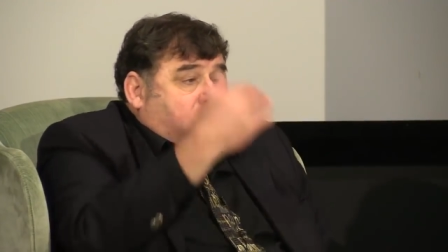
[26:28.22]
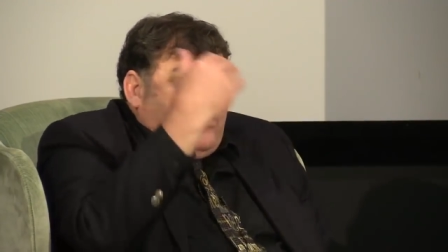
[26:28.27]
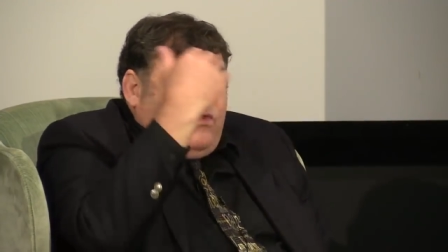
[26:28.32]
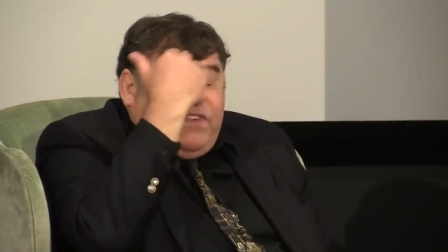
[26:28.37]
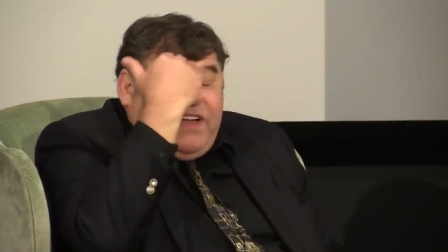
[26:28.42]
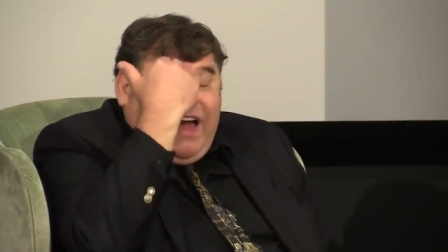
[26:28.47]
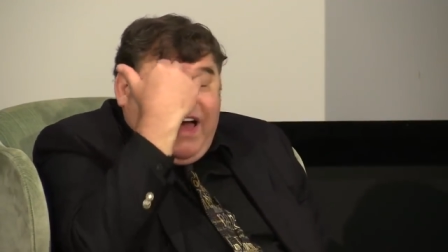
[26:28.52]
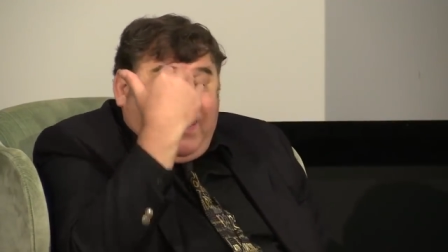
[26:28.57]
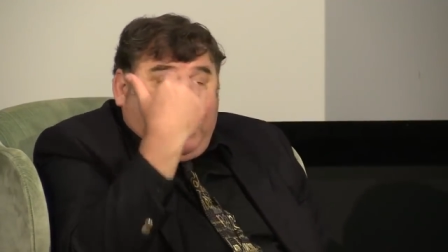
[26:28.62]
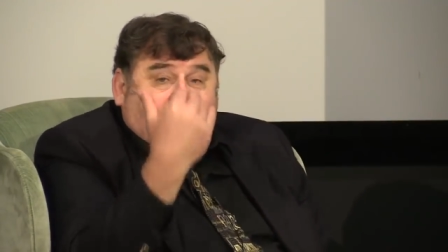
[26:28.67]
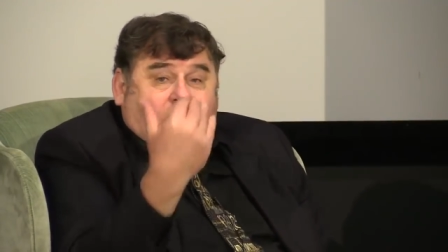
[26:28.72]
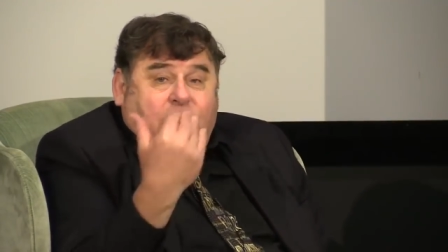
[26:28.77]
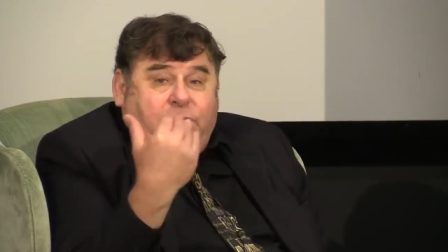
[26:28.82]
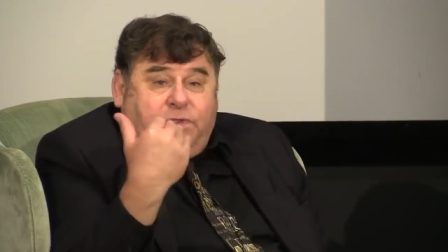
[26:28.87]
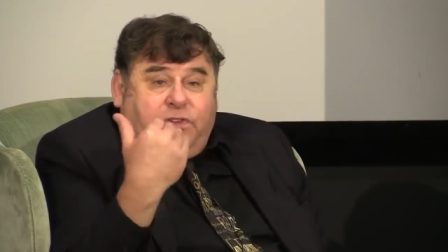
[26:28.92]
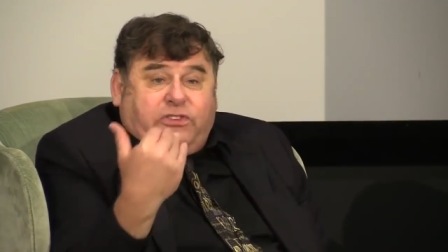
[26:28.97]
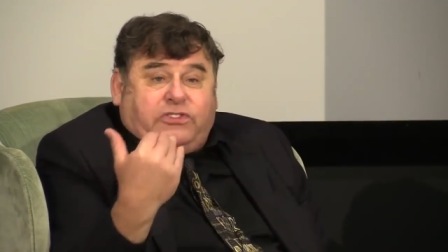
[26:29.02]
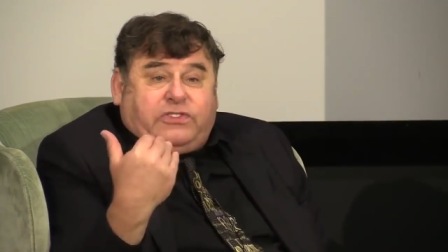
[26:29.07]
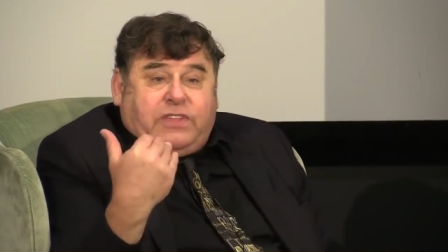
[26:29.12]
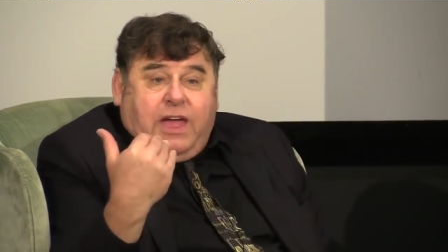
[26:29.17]
You've got to
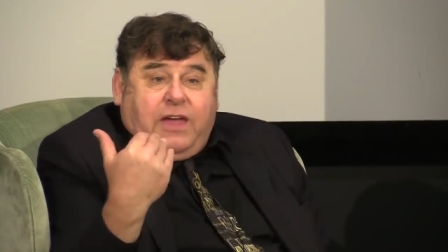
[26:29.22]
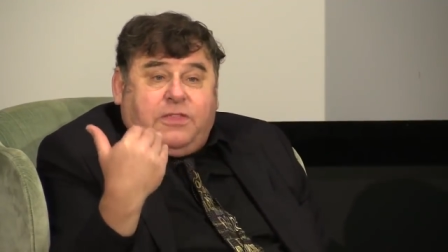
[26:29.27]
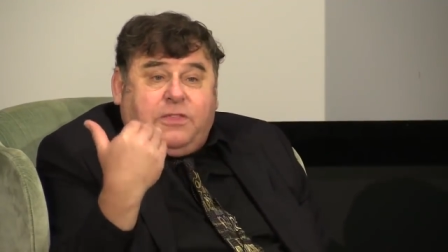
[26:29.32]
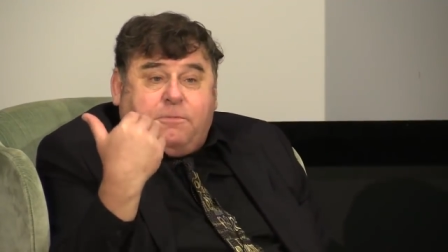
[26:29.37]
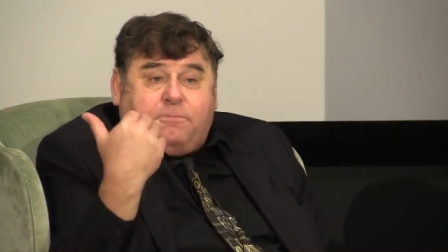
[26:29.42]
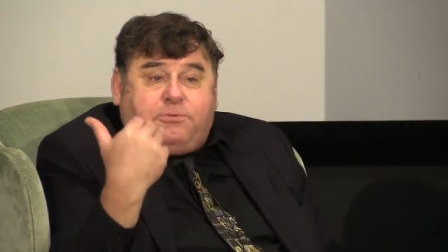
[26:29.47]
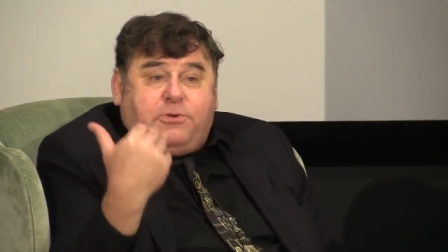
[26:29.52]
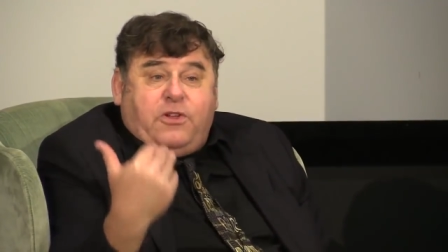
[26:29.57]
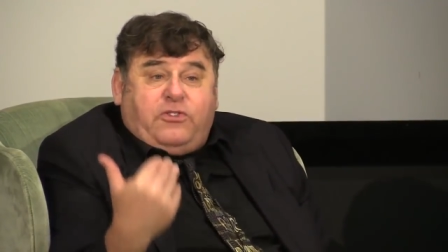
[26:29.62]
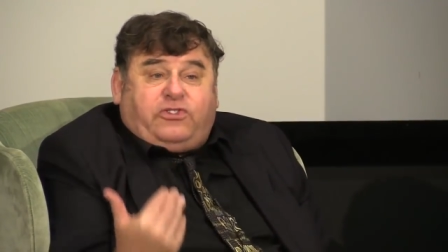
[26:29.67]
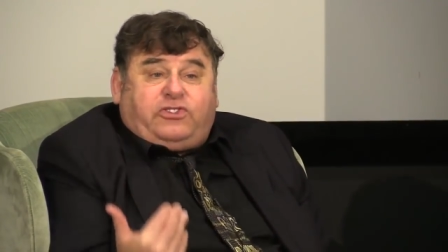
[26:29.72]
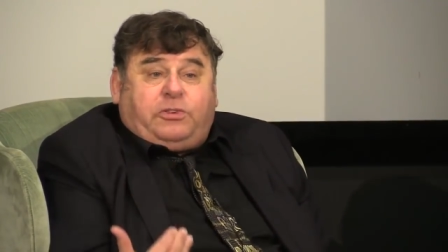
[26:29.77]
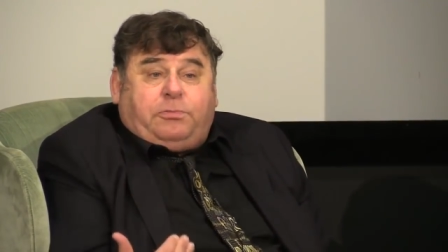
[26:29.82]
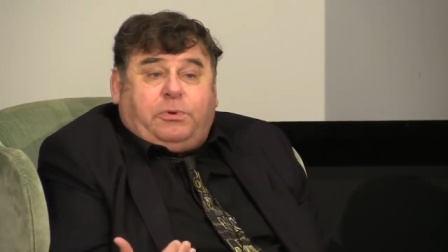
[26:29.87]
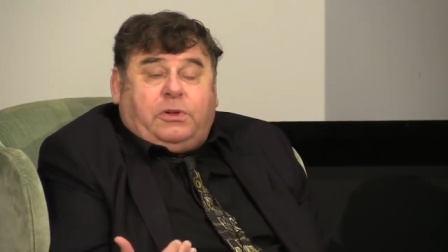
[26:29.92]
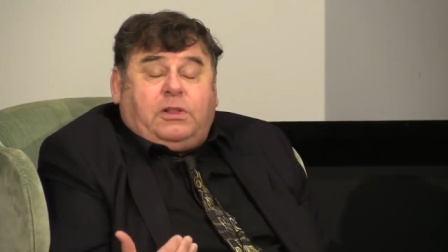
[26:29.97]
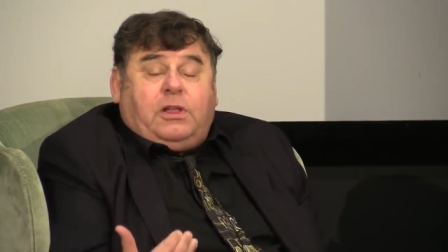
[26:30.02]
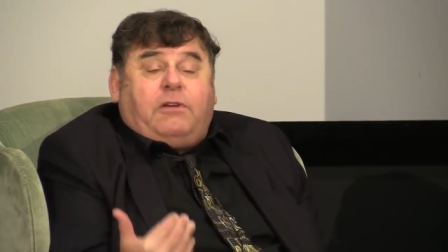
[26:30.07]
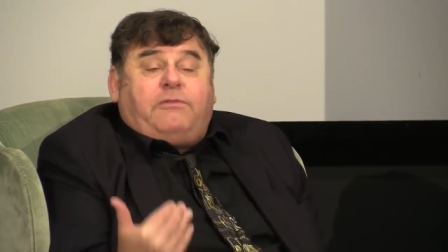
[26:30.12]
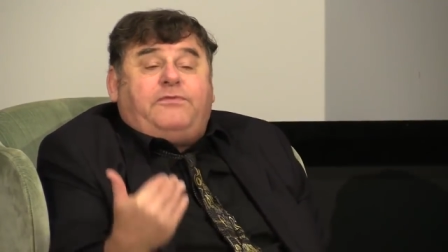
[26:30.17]
understand the
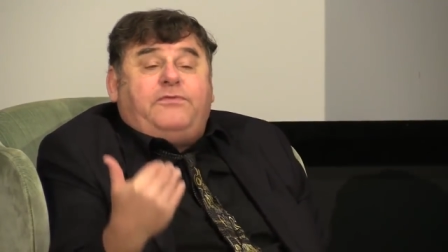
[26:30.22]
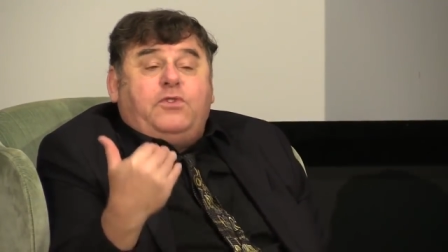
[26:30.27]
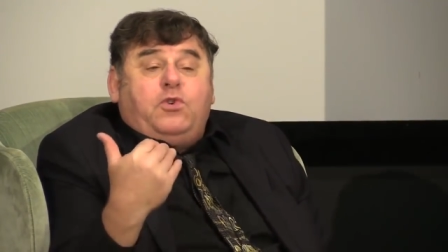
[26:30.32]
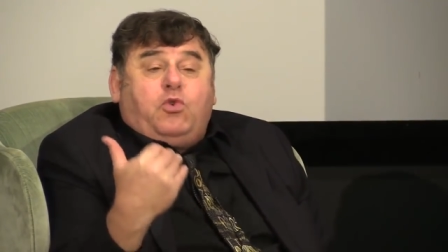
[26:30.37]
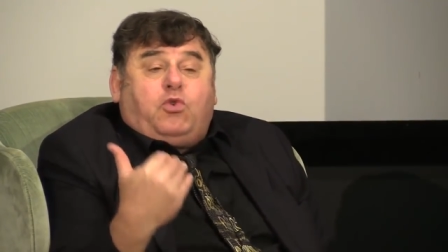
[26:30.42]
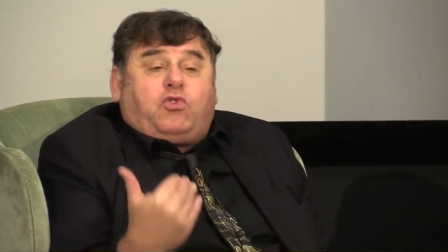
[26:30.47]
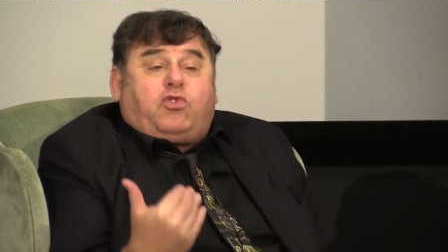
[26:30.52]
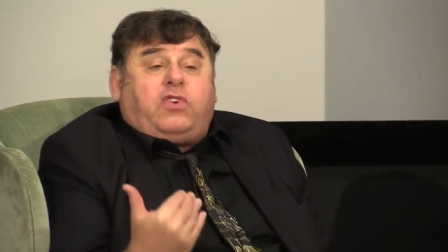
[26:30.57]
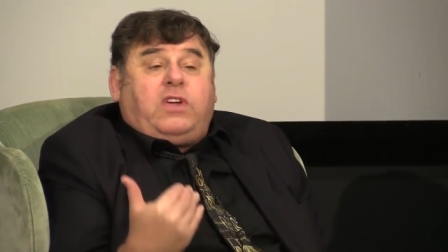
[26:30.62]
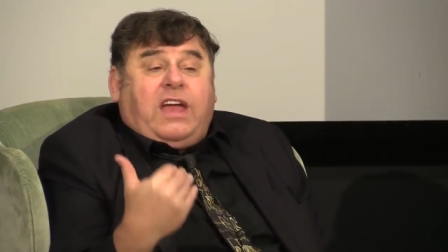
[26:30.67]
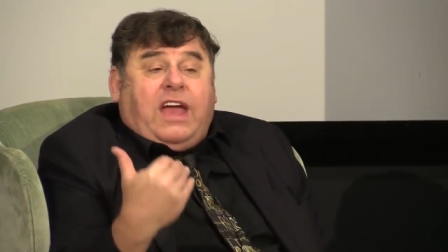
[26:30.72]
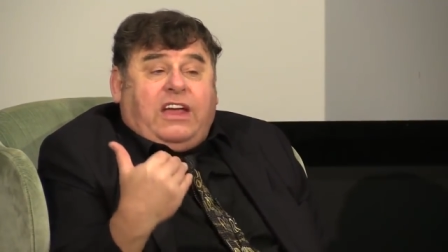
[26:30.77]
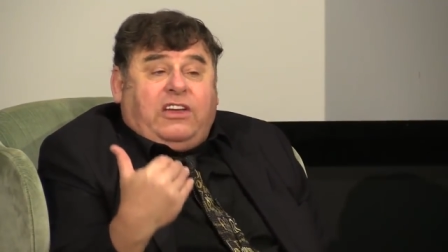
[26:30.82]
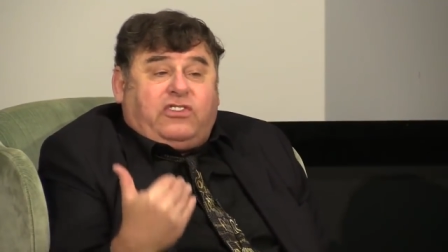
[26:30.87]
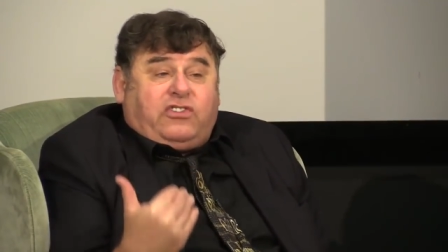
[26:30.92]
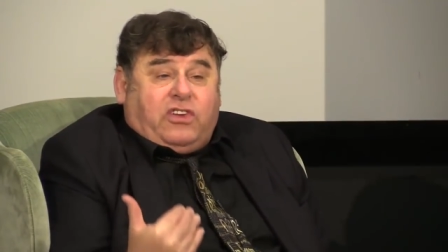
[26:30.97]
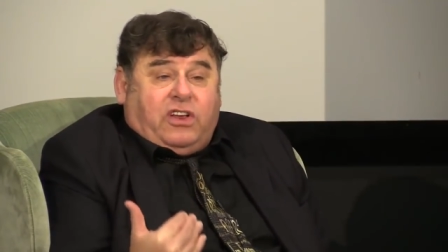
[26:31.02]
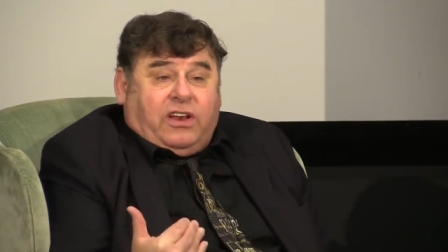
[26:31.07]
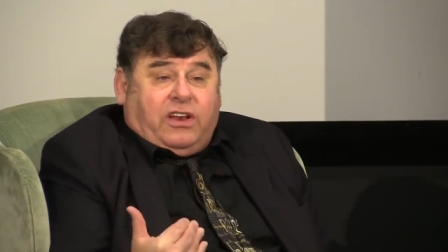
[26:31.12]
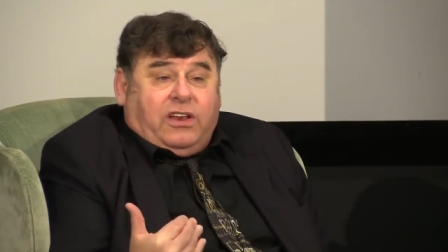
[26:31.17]
principle of new
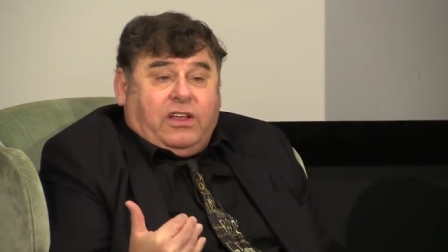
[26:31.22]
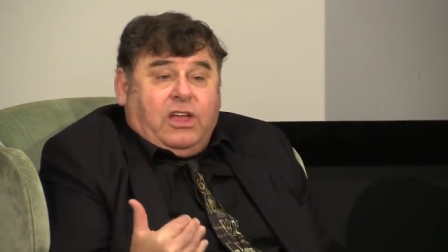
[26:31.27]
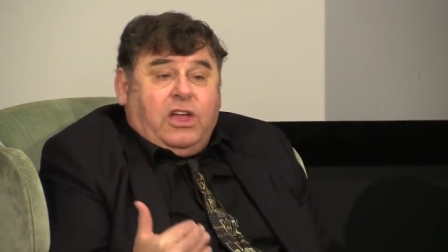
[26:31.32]
creation.